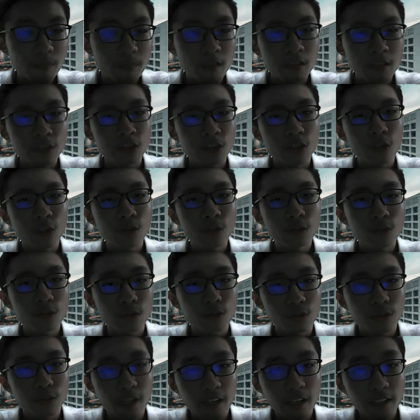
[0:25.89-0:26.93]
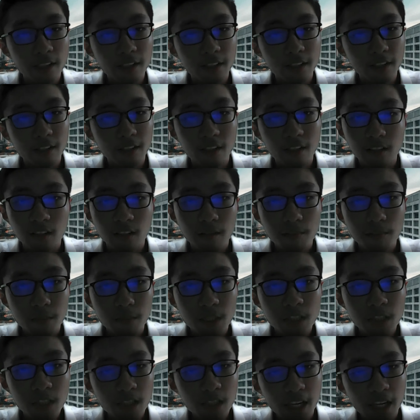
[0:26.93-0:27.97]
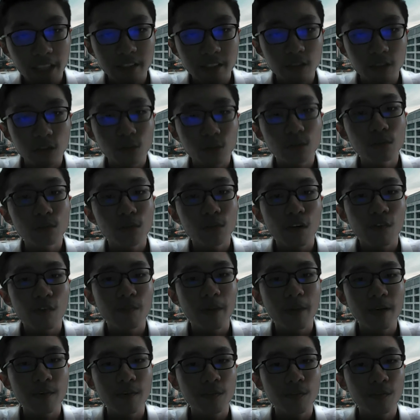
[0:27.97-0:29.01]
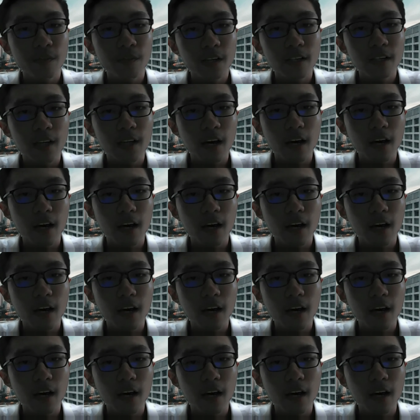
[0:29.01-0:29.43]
So today, me and two of my friends